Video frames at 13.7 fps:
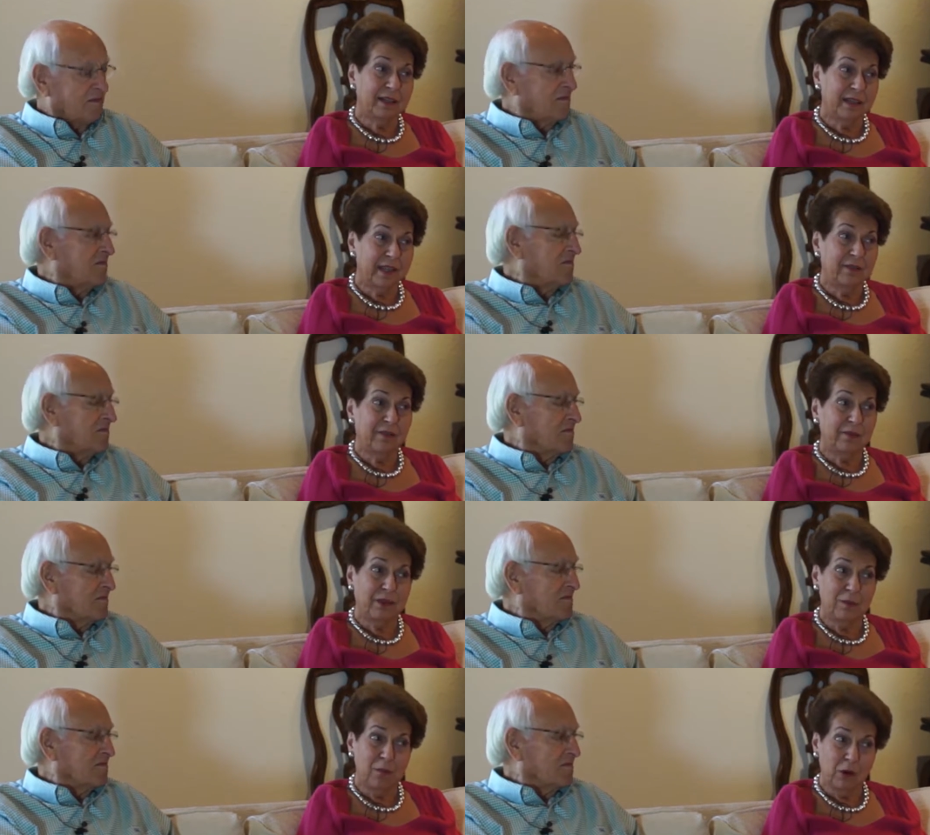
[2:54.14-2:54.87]
Speaker 1: to leave
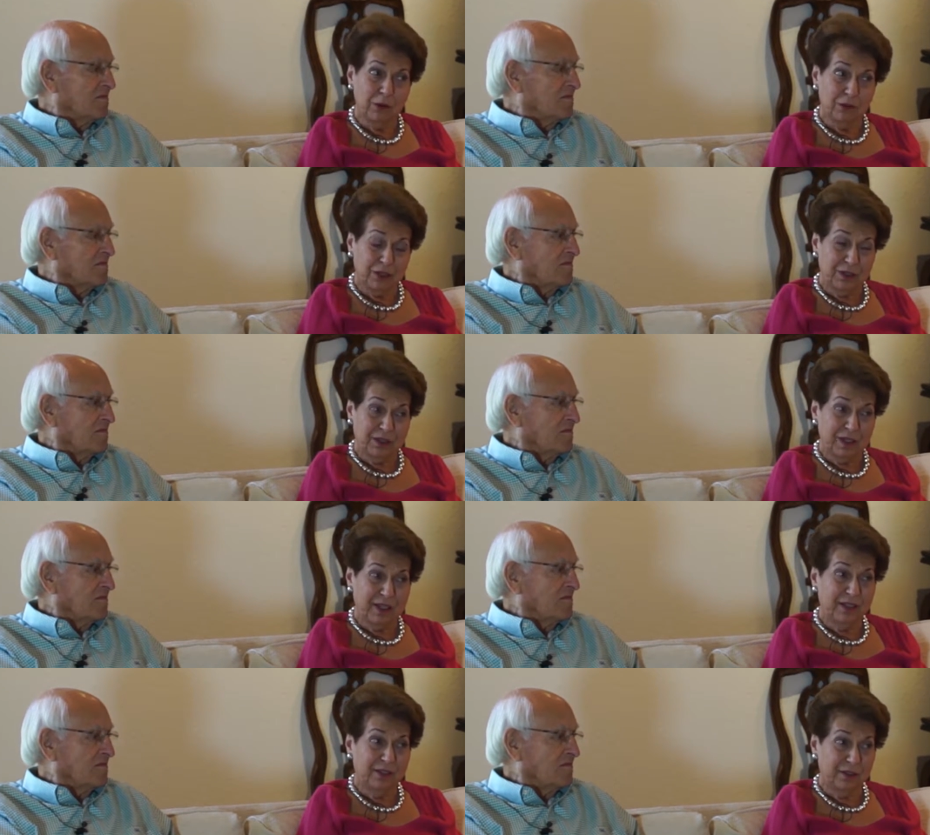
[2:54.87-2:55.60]
in an
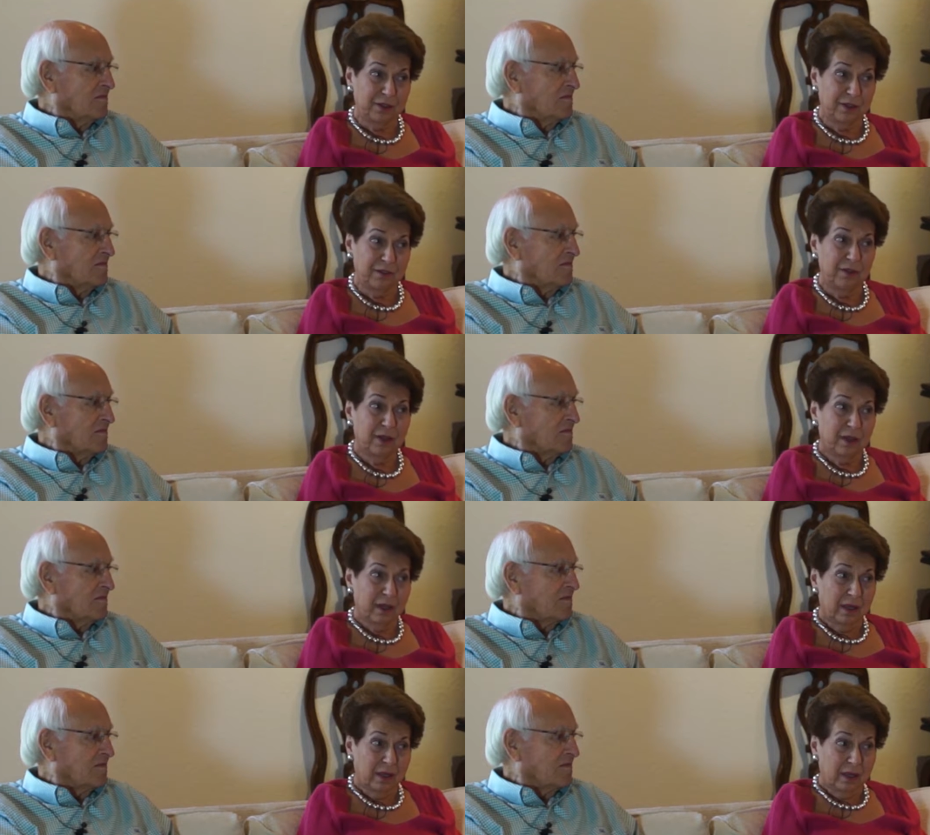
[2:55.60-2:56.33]
emergency to the
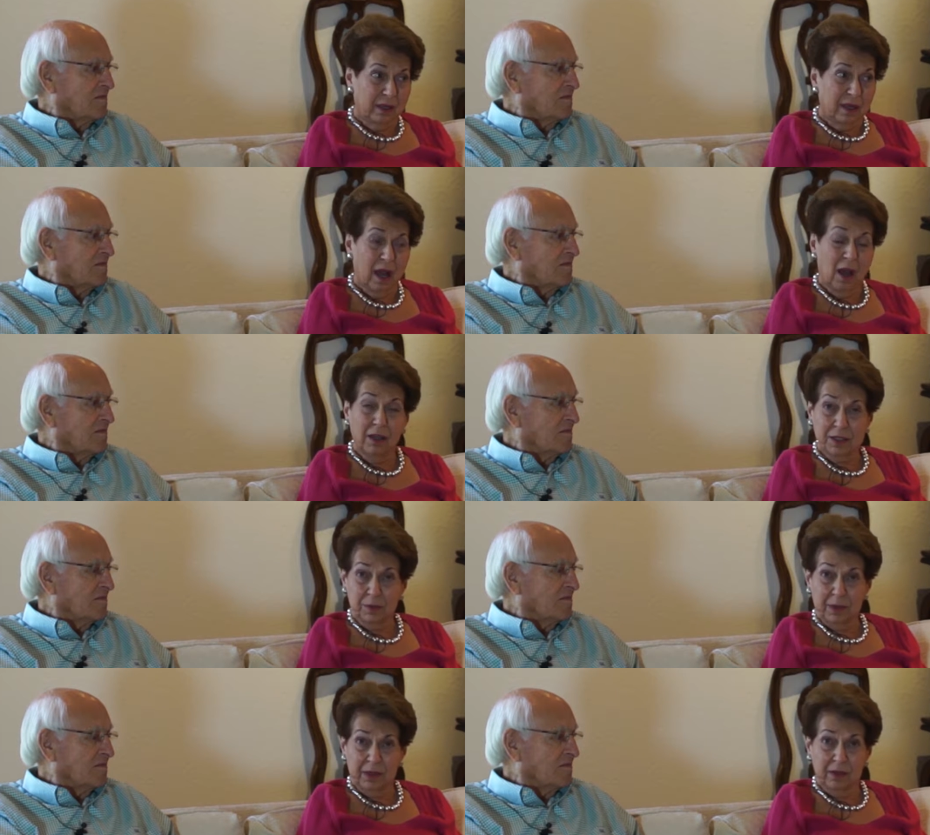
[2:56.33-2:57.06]

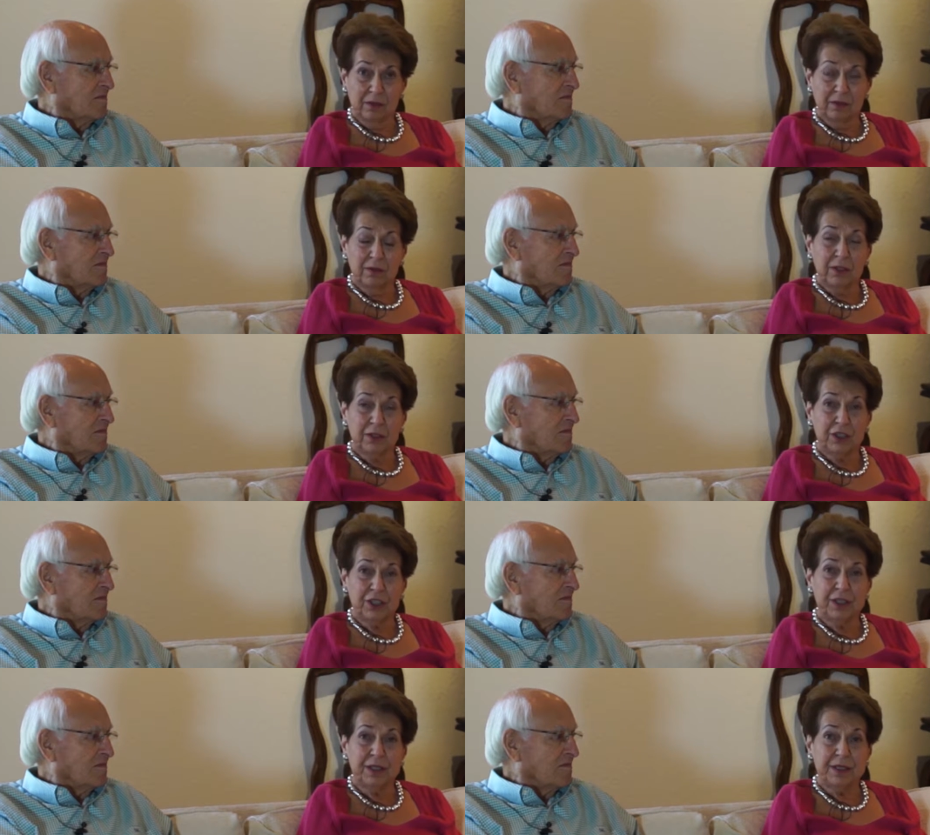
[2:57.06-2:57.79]
hospital,
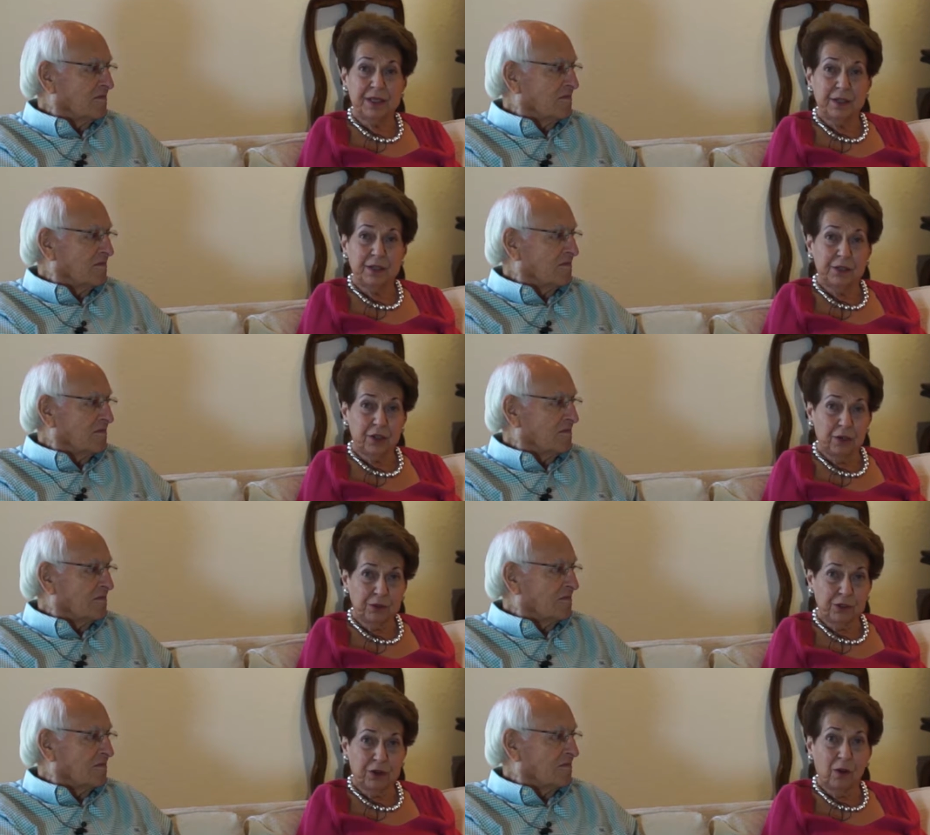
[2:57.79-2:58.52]
she said,
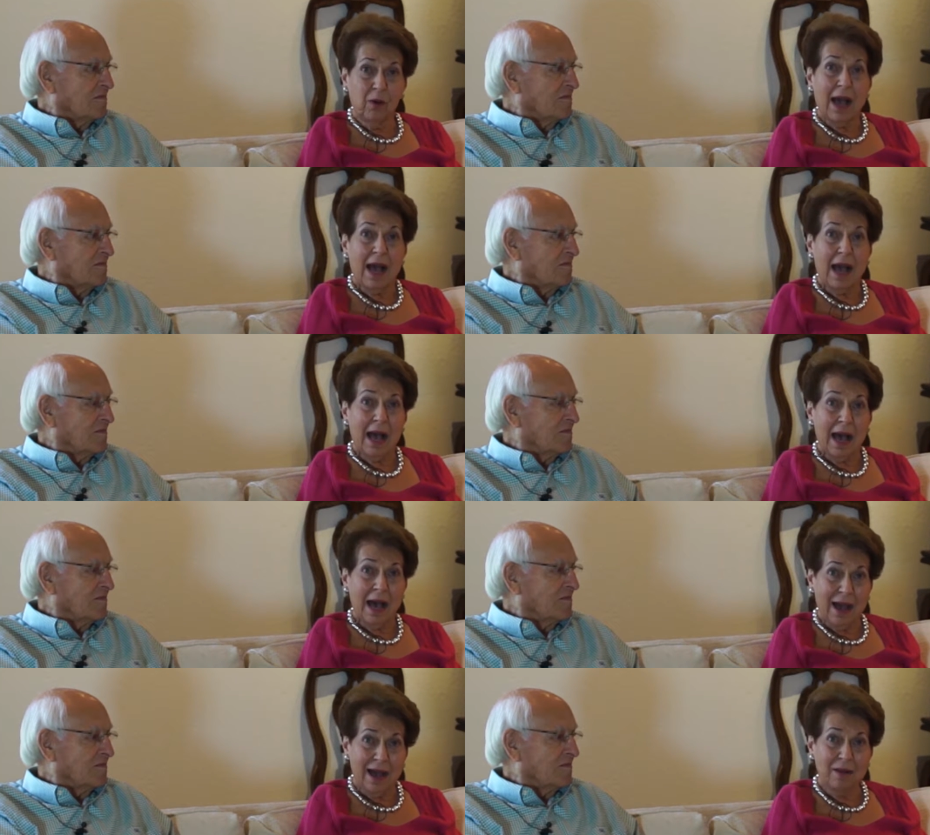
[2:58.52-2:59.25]
Jojo,
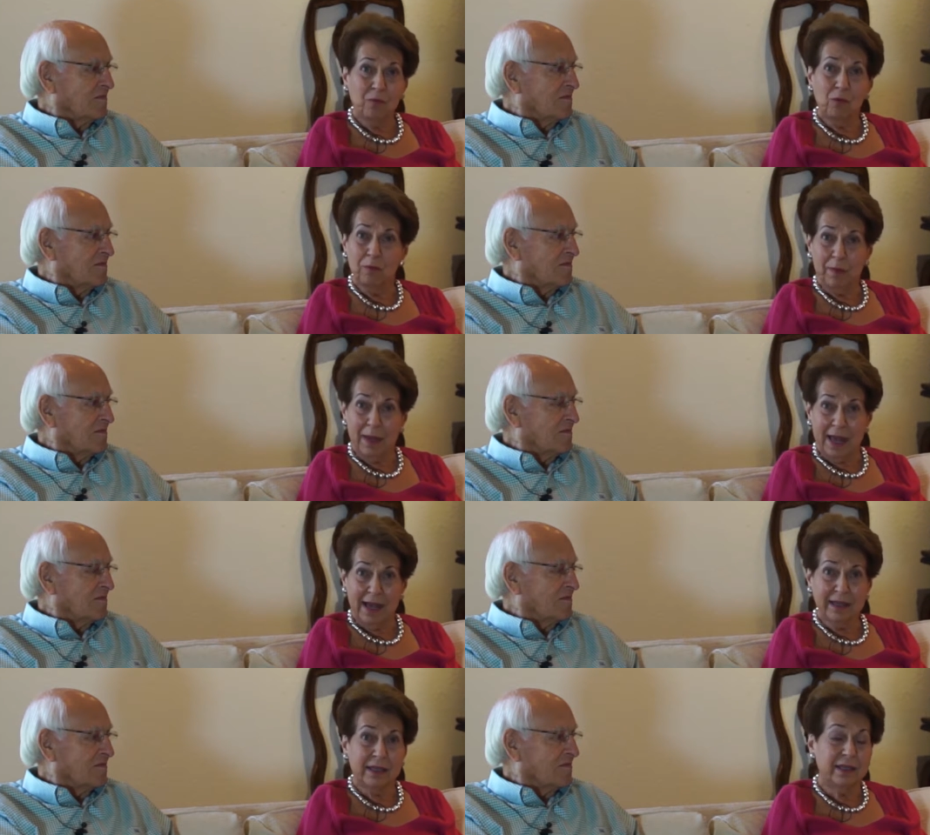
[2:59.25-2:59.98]
I will
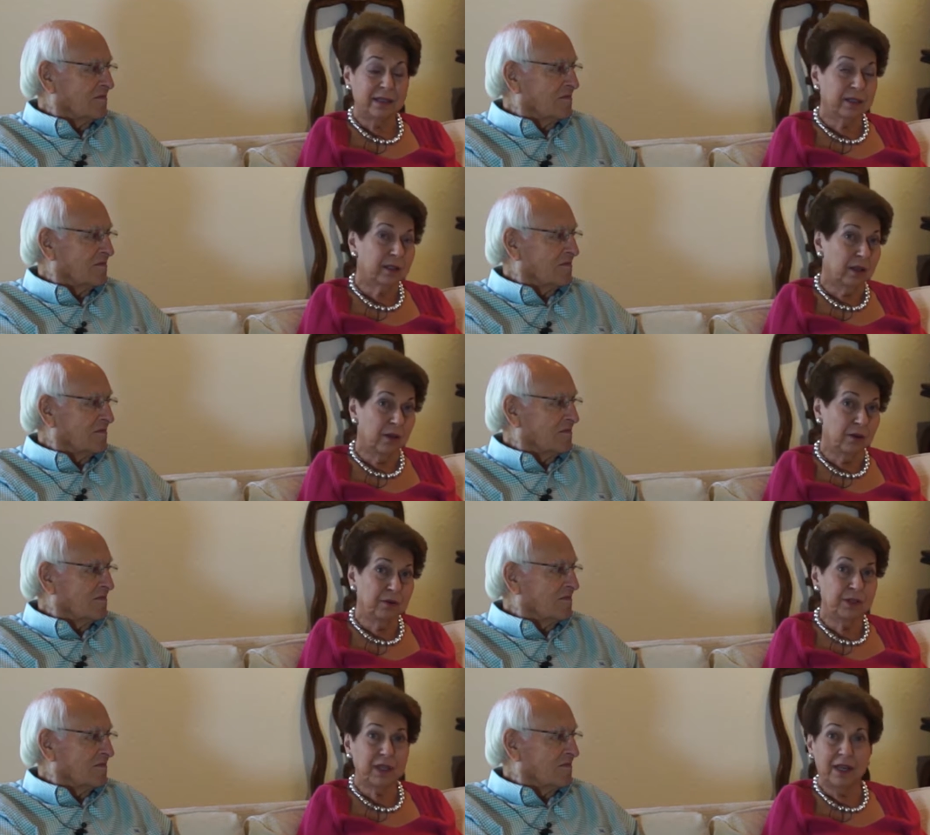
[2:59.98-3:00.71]
pack his
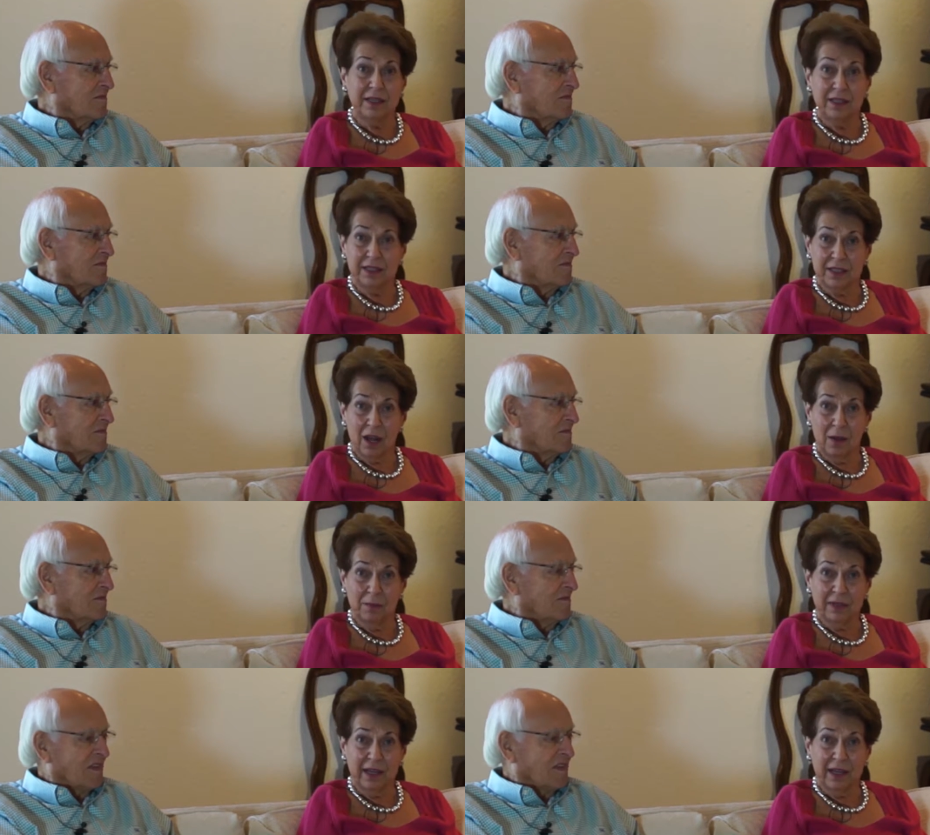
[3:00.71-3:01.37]
clothes and his dog